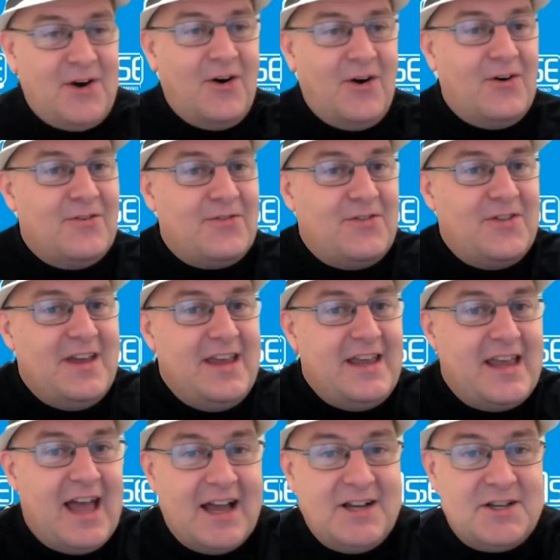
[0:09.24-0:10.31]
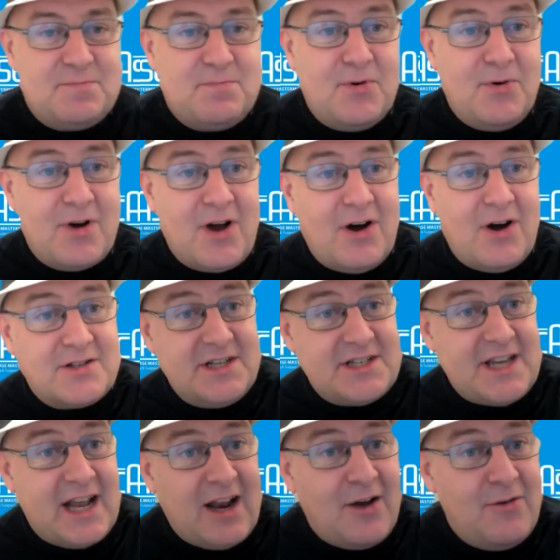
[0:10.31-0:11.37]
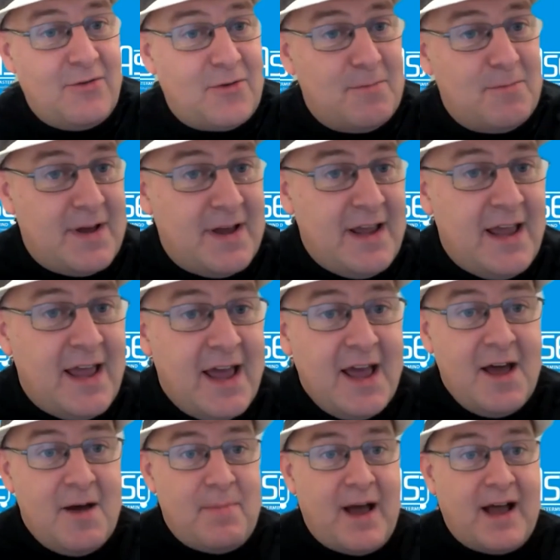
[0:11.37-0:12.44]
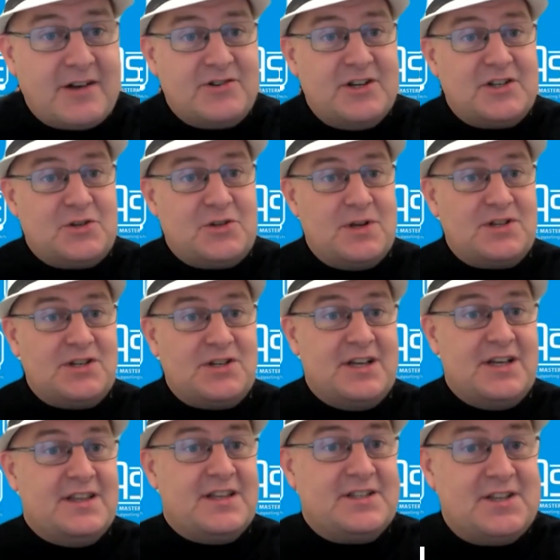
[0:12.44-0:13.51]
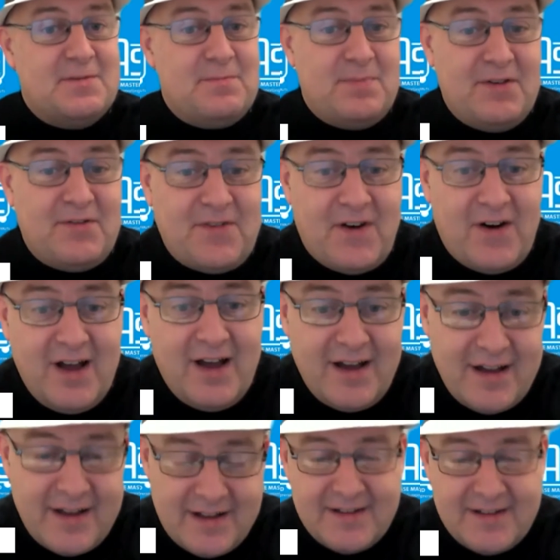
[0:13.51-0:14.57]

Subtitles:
of the Case Broadcast. It's hello from me, Patrick Twitchett, the Simplifier.